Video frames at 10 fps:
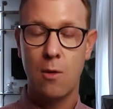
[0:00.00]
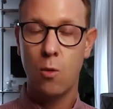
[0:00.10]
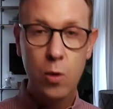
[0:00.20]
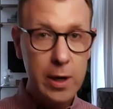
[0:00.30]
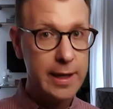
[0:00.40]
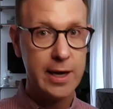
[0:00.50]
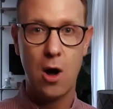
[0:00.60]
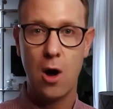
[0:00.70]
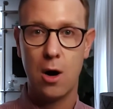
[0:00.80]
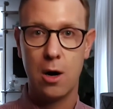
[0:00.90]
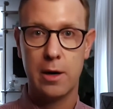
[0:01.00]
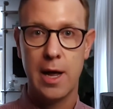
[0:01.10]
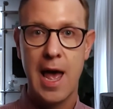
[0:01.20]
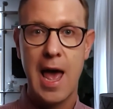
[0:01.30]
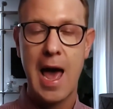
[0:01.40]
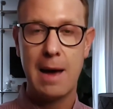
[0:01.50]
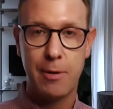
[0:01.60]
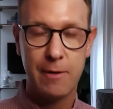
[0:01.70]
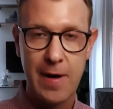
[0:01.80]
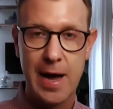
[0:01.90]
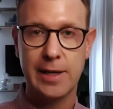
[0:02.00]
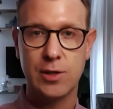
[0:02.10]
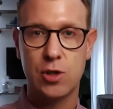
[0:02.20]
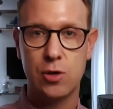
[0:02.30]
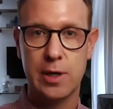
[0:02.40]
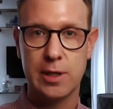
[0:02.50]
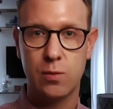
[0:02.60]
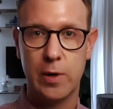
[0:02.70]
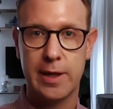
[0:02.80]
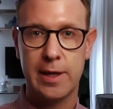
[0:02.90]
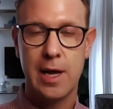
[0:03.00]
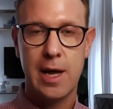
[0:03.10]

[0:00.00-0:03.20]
really hard at providing students with